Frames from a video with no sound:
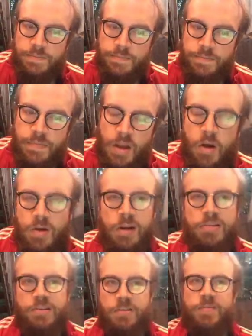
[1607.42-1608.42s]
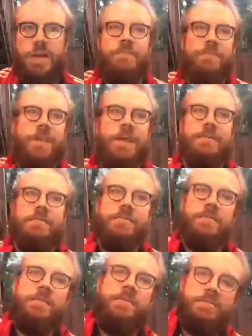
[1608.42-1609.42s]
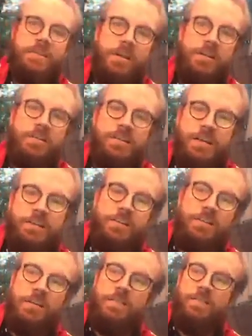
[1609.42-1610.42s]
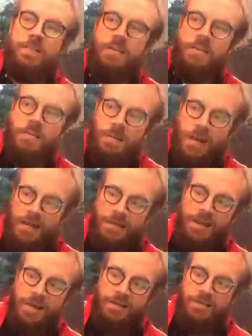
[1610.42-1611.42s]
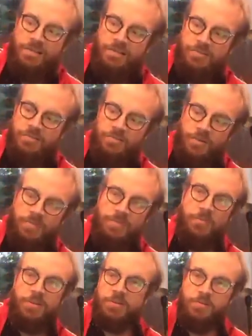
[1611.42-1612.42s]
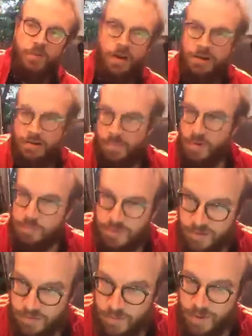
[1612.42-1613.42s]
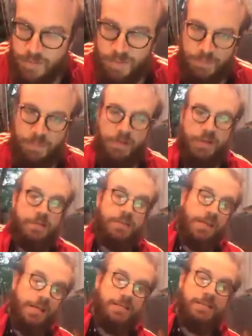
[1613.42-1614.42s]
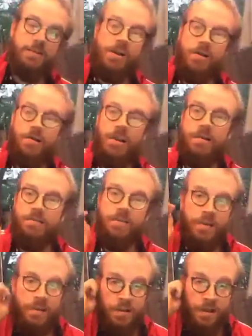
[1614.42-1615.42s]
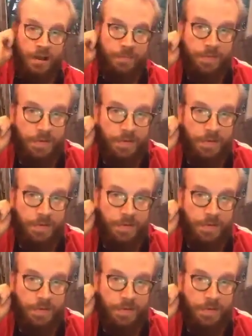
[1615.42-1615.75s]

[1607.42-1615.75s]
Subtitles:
Oh, and also, I forgot, there's another section of the non-college Trump supporters who are the beautiful boat people, because yes, there are a lot of upper